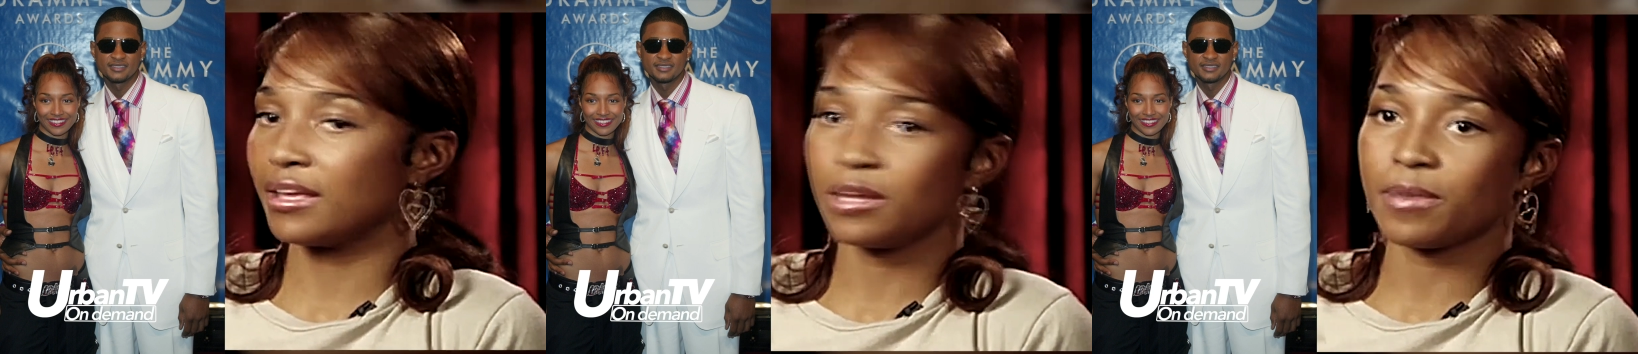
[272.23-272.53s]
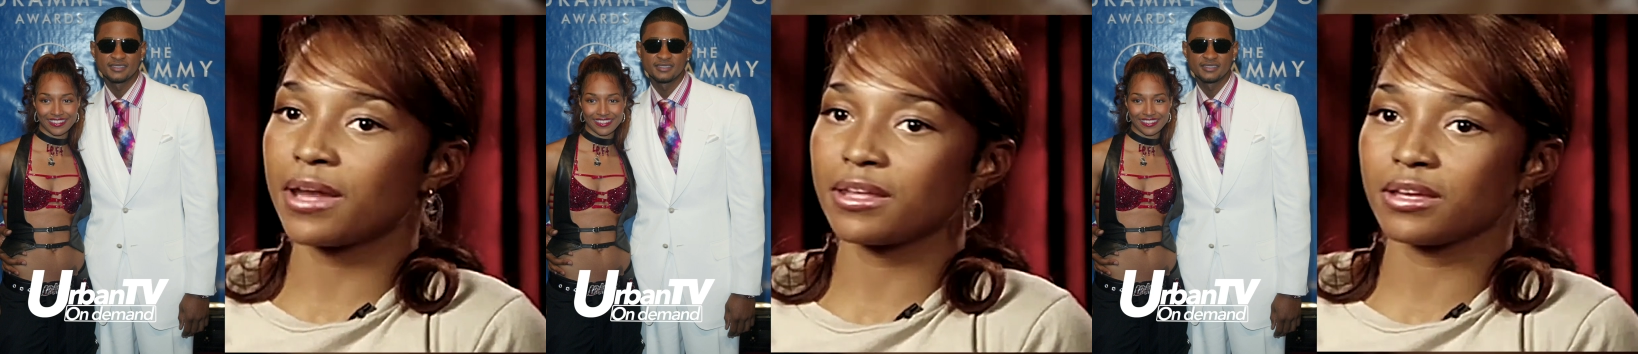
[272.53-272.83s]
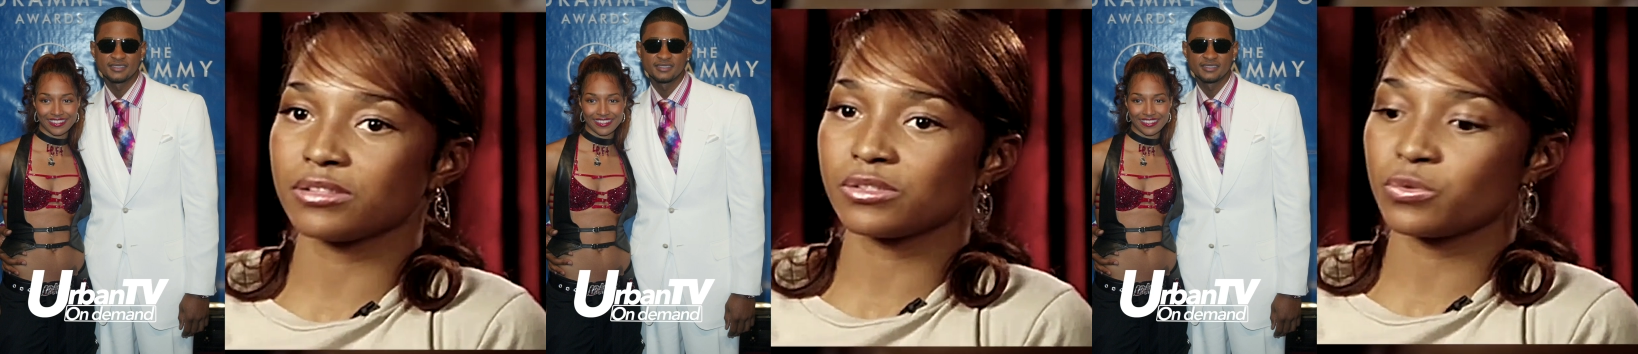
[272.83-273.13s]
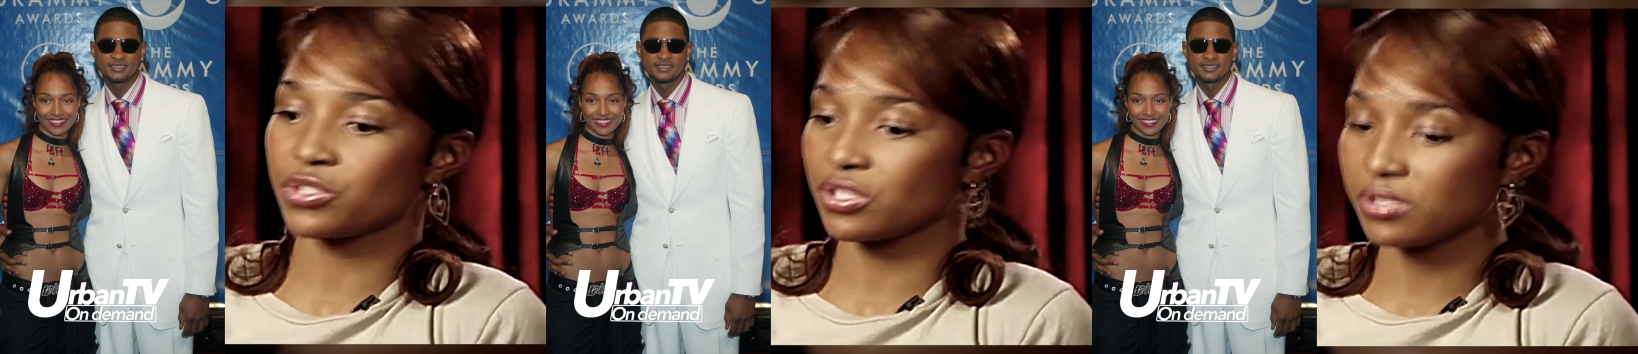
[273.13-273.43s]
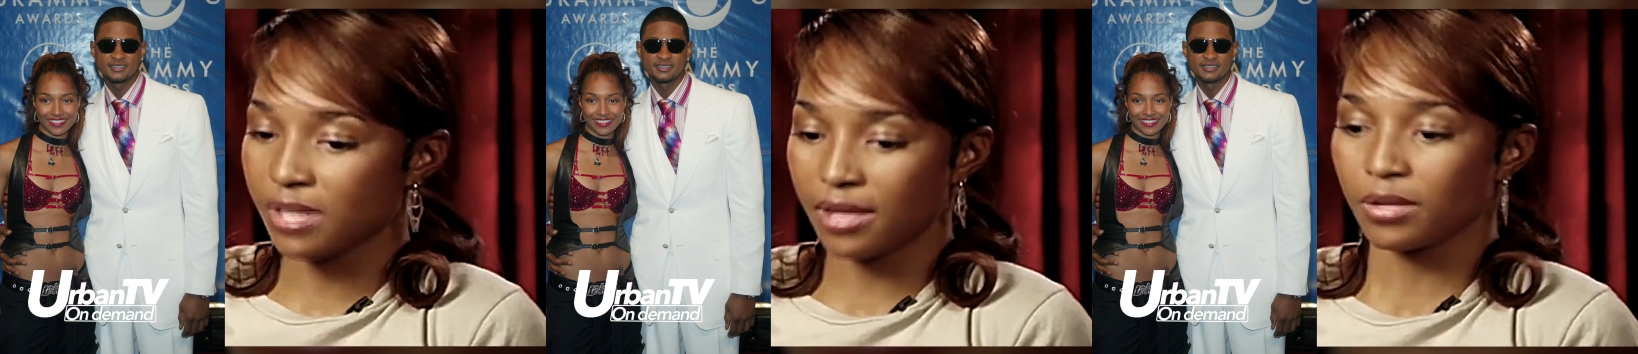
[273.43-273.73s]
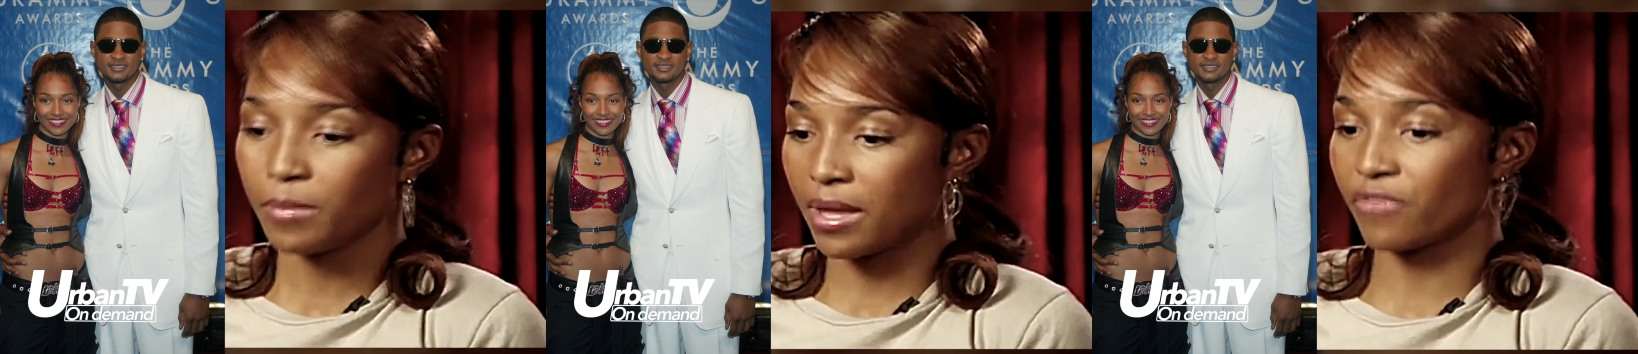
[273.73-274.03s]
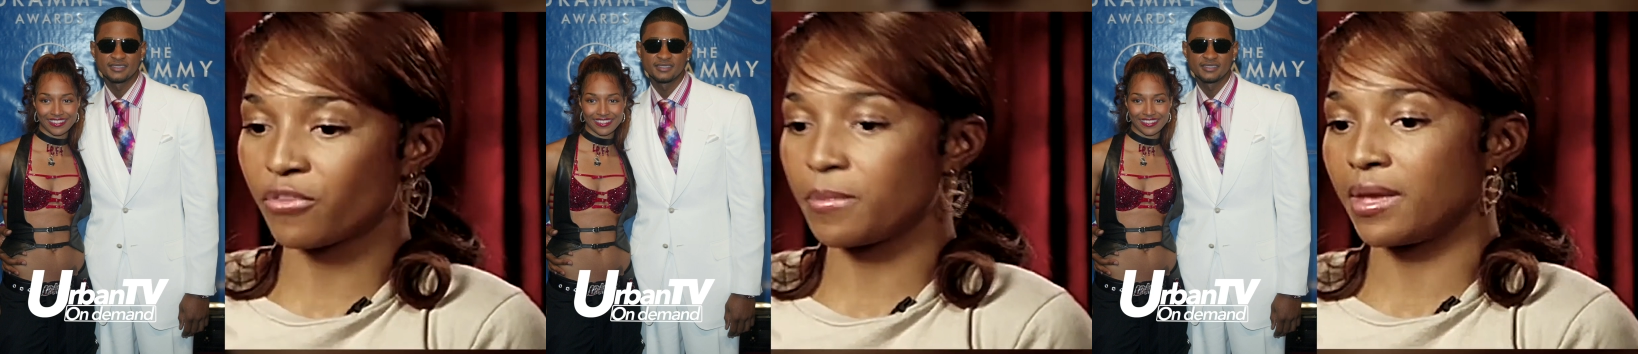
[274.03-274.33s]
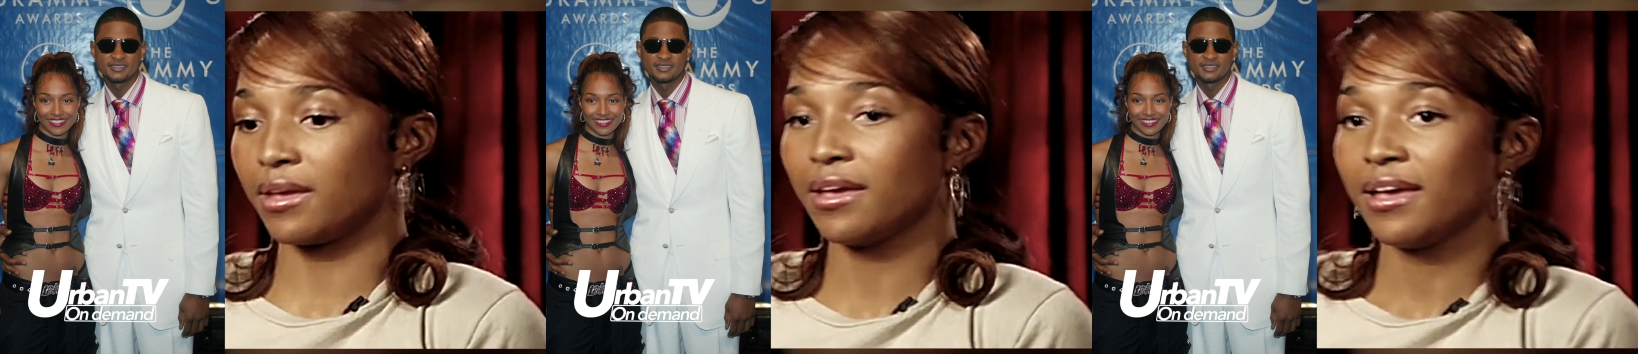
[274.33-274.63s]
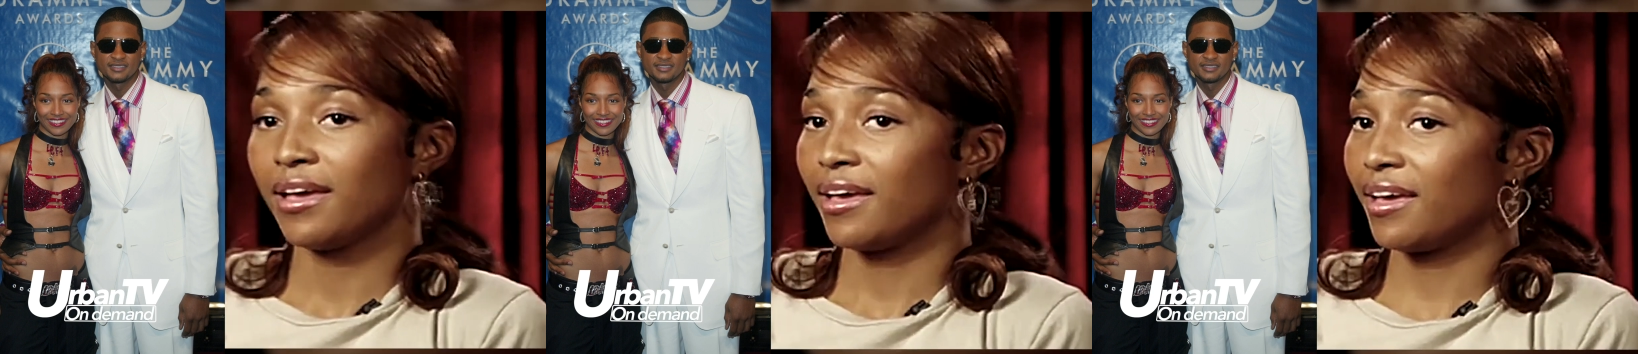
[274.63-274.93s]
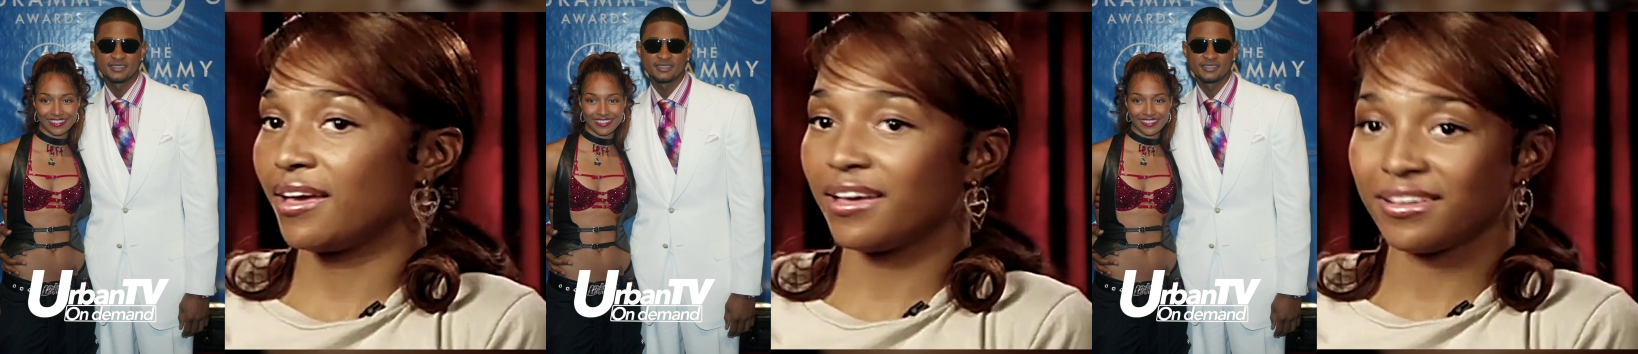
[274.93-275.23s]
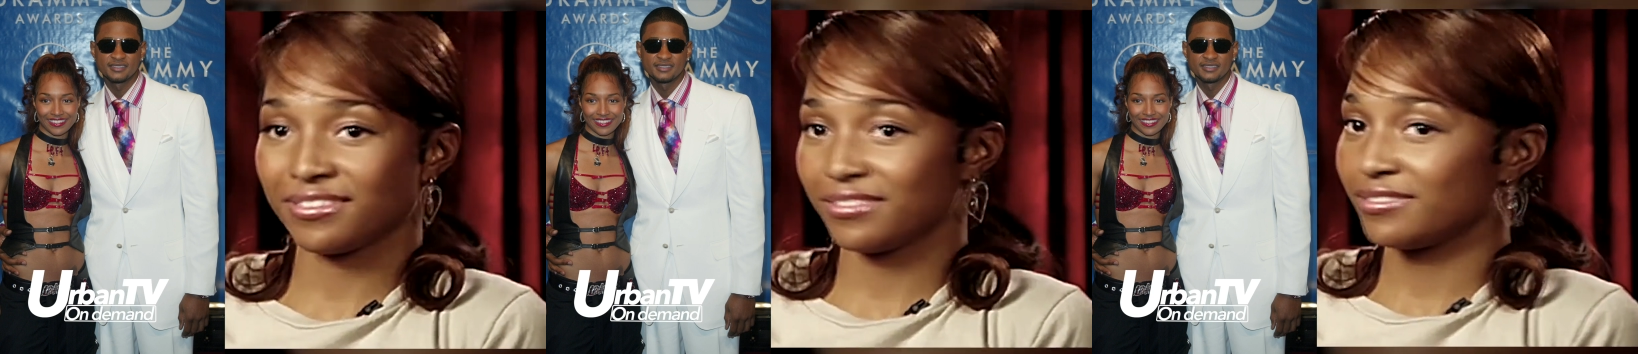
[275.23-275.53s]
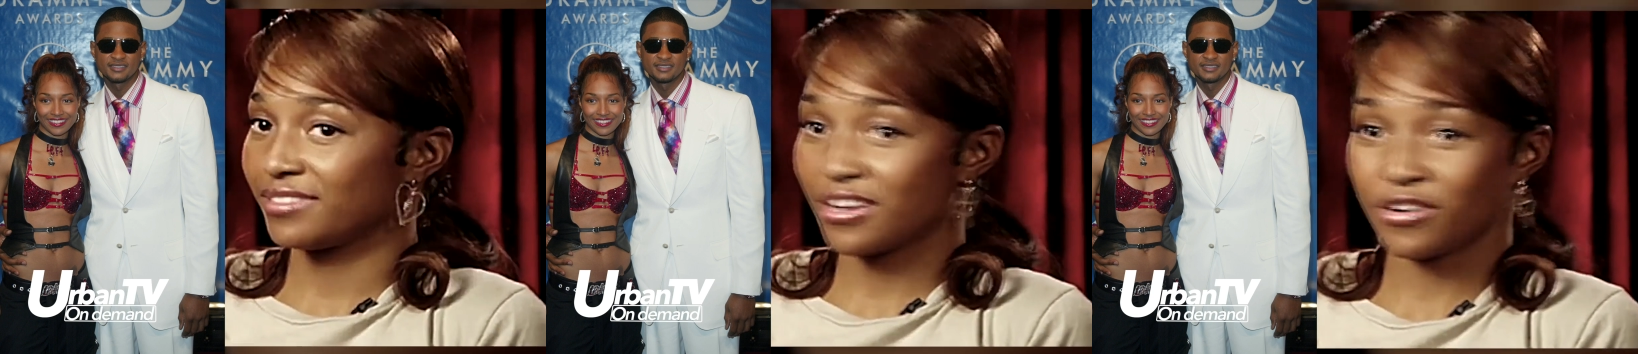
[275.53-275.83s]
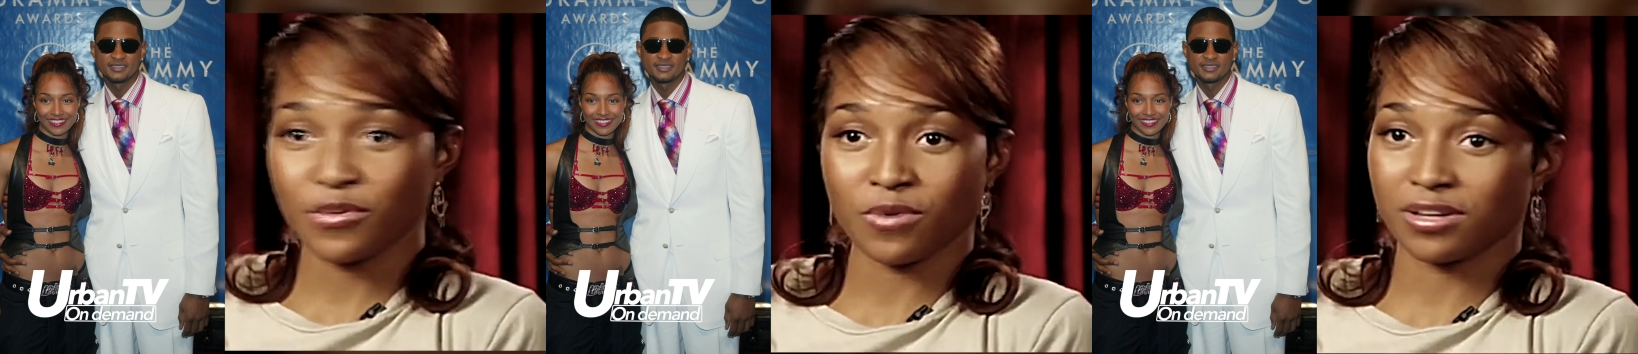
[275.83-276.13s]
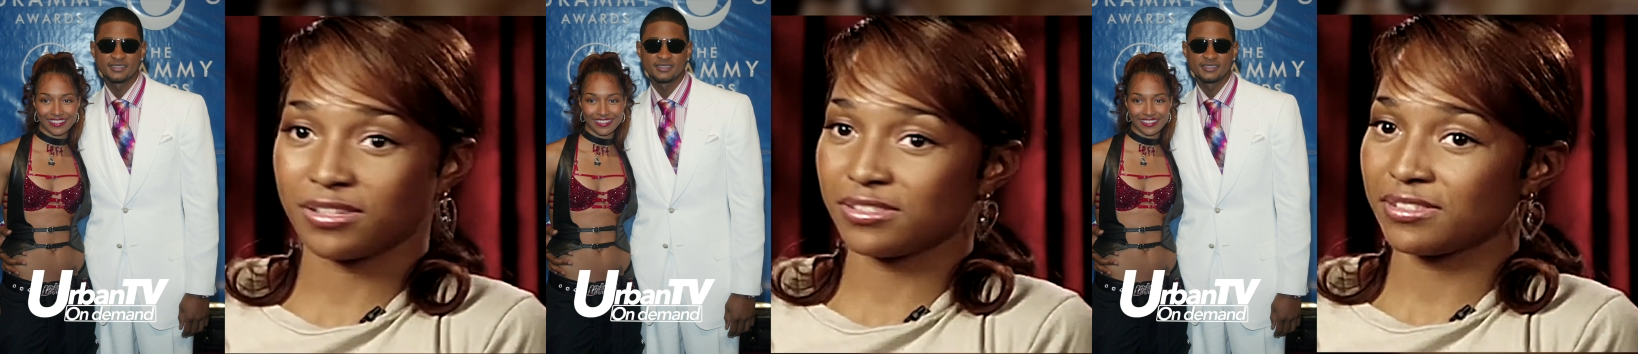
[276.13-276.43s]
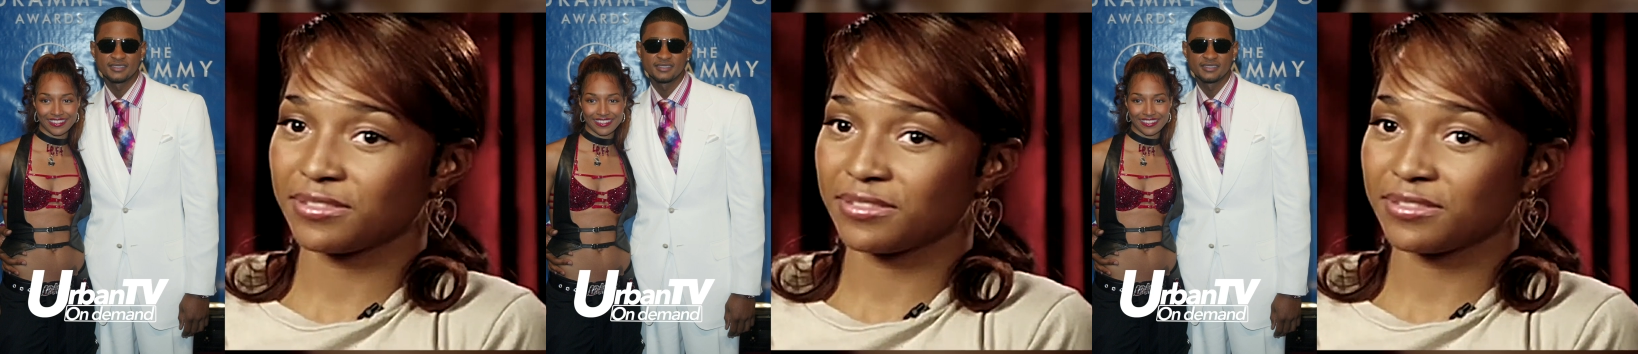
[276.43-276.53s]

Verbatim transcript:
Speaker 1: anybody else, who was just tailor-made for me. And there he was,